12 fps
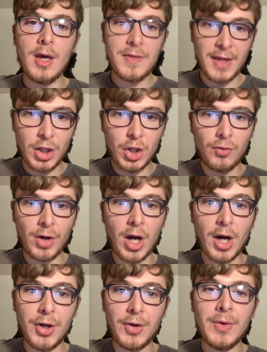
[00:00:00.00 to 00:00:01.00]
Thank you,
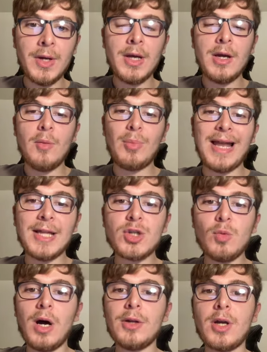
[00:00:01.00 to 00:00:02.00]
Ricardo. Plan
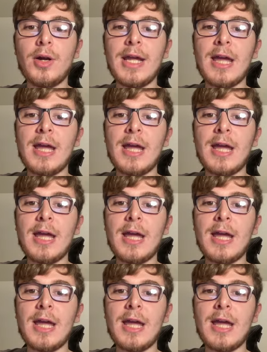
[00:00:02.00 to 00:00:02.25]
to wildcard in